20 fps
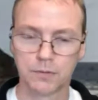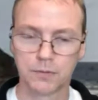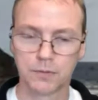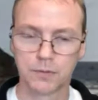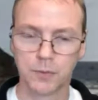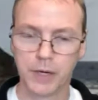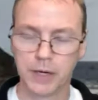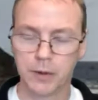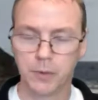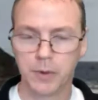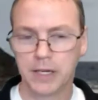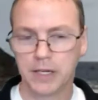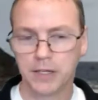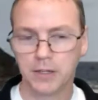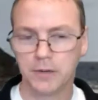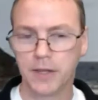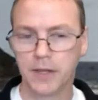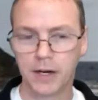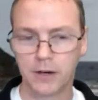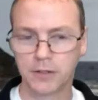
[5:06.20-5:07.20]
We can
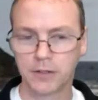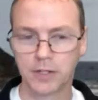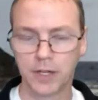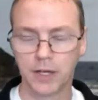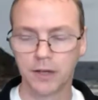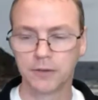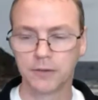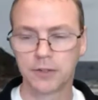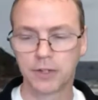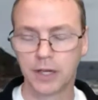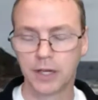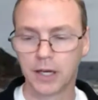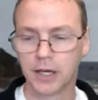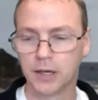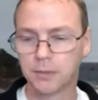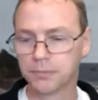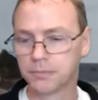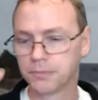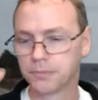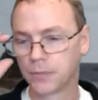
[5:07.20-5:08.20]
do that ourselves.
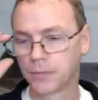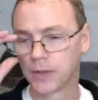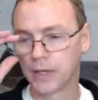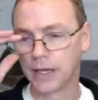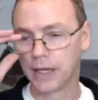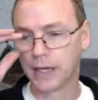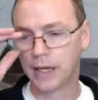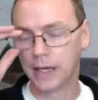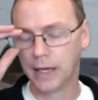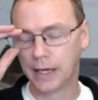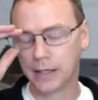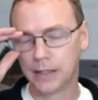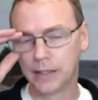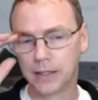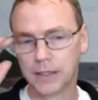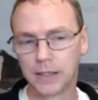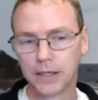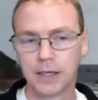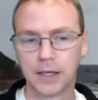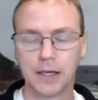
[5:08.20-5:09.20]

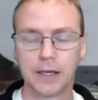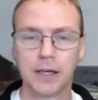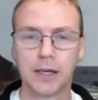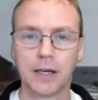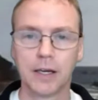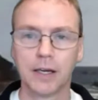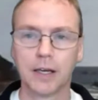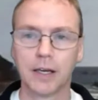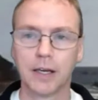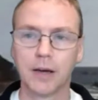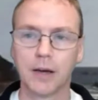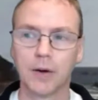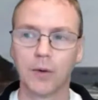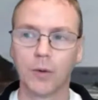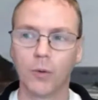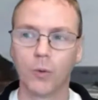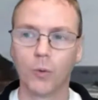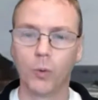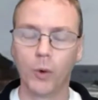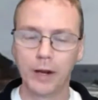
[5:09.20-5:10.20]
And
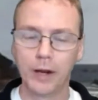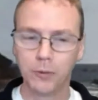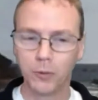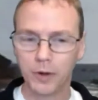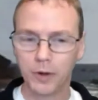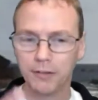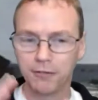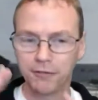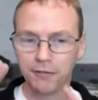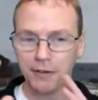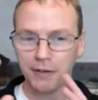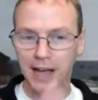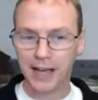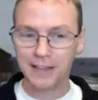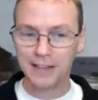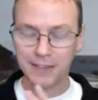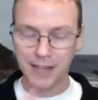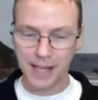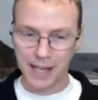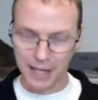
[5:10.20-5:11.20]
when we
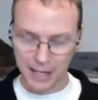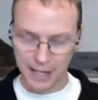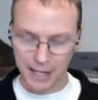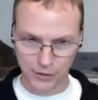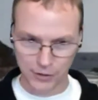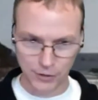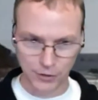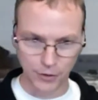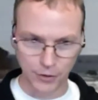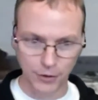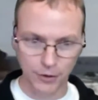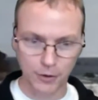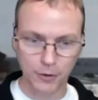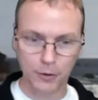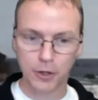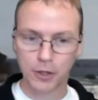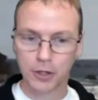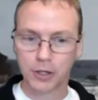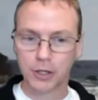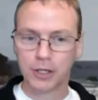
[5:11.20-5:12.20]
find that answer,
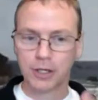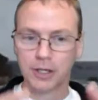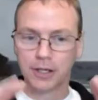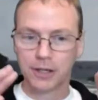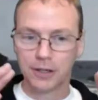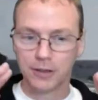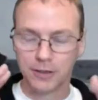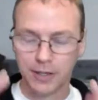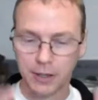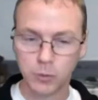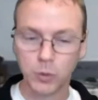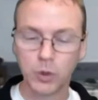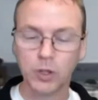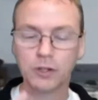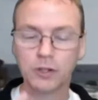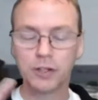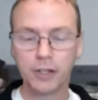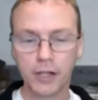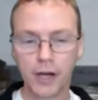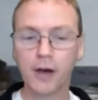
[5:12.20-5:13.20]
then we'll
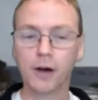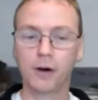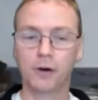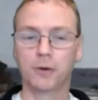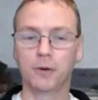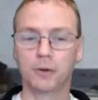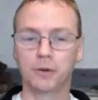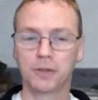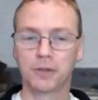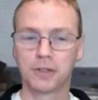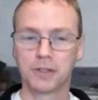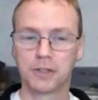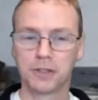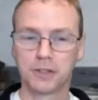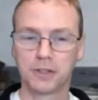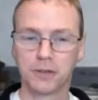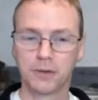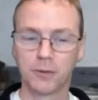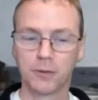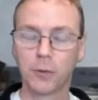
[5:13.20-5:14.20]
know
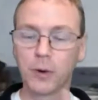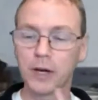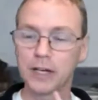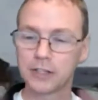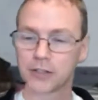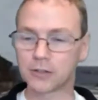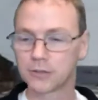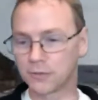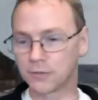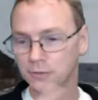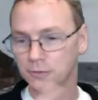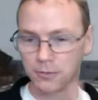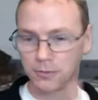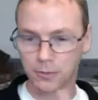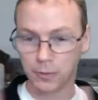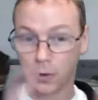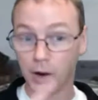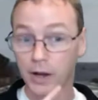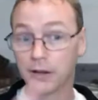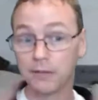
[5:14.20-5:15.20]
which
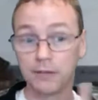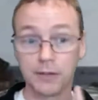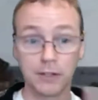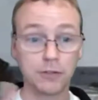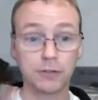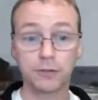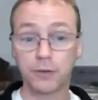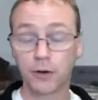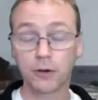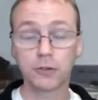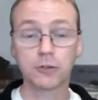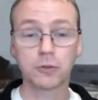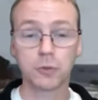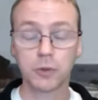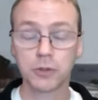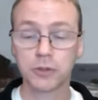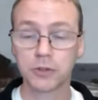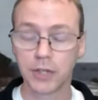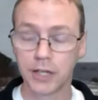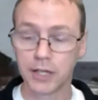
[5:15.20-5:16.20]
one of these folks
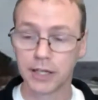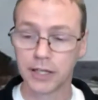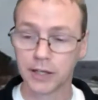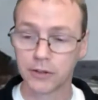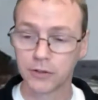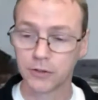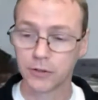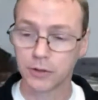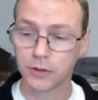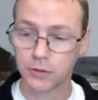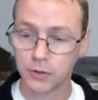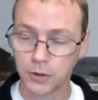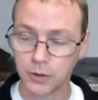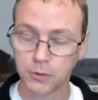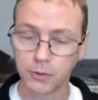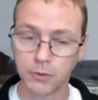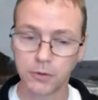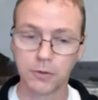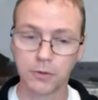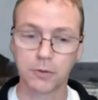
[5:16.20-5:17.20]
was telling us the
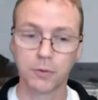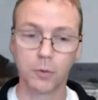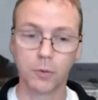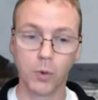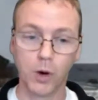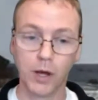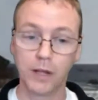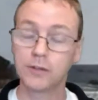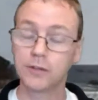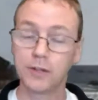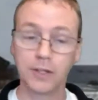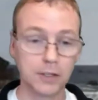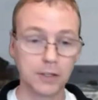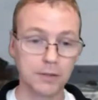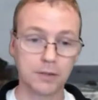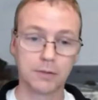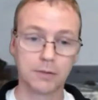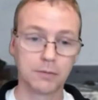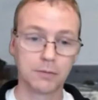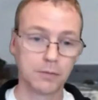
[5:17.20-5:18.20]
truth. Was
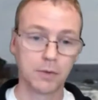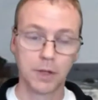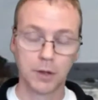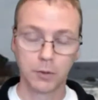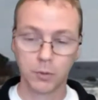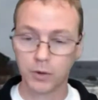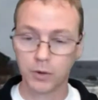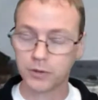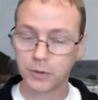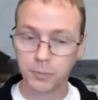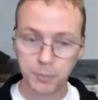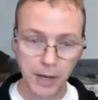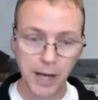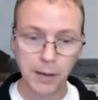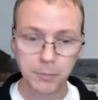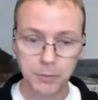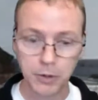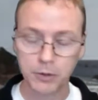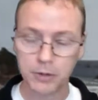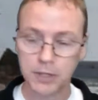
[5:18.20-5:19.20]
it
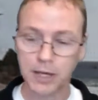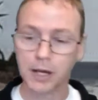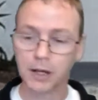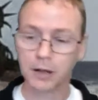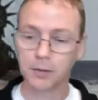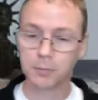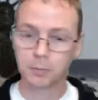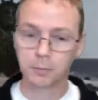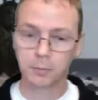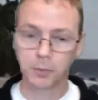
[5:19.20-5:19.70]
Bob Nodell?